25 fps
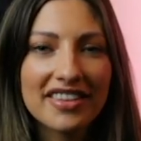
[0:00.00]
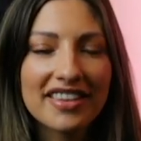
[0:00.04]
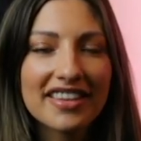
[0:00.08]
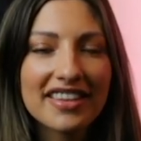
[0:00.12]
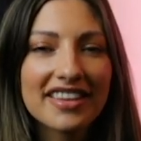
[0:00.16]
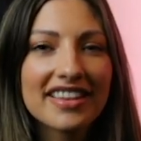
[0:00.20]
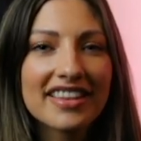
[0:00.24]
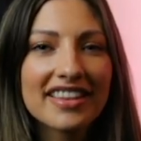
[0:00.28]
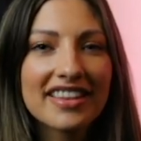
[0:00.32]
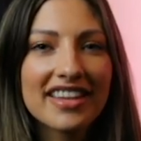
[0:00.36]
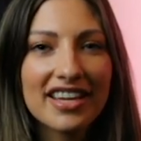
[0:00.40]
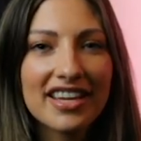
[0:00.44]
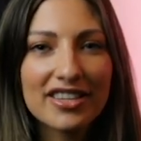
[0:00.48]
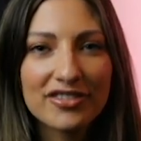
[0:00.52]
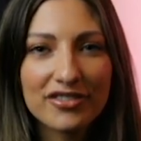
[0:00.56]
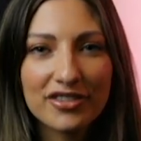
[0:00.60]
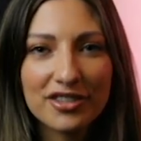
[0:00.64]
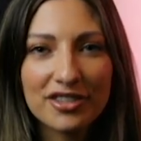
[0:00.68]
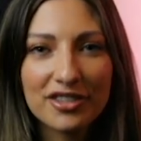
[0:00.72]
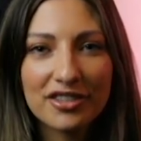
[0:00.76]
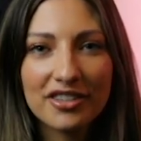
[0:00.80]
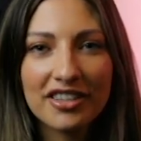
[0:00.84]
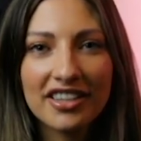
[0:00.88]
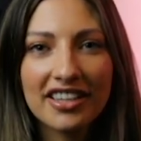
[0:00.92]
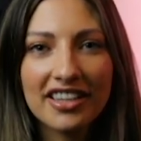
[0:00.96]
Thanks for
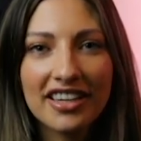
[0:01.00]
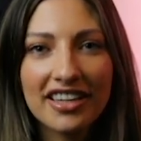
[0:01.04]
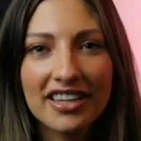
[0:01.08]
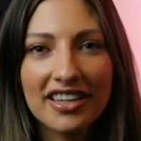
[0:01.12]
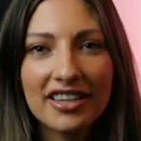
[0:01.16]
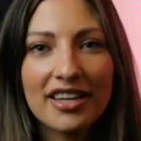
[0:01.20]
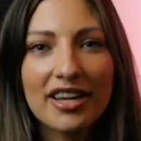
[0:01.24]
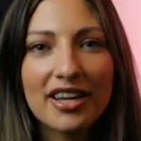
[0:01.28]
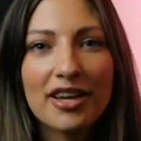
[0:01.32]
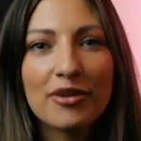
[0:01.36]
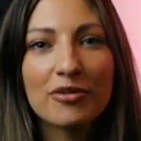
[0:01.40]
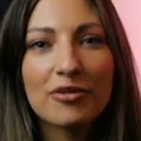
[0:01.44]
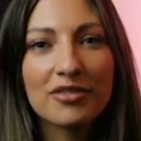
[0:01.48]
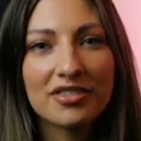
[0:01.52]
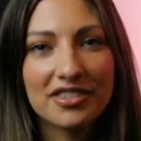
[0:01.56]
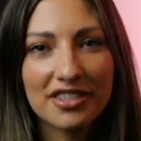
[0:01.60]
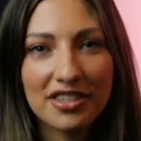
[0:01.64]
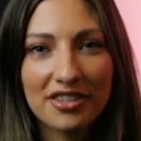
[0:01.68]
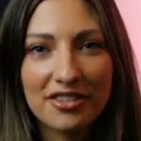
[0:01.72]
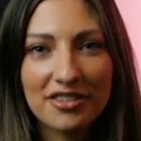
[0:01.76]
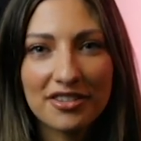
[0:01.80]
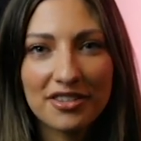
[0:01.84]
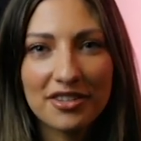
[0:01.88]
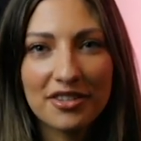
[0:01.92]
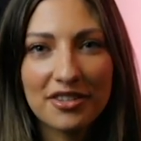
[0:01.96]
tuning in, and we'll see you
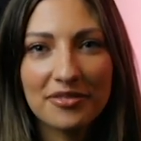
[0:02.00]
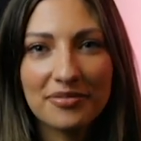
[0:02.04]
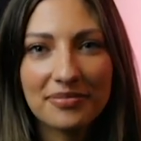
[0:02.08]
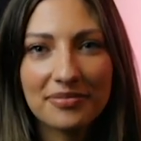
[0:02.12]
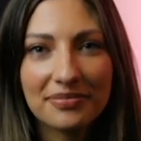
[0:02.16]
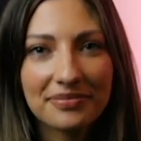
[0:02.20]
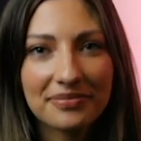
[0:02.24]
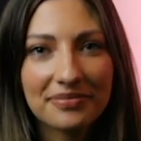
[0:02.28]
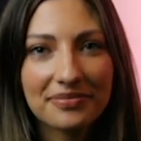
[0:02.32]
soon.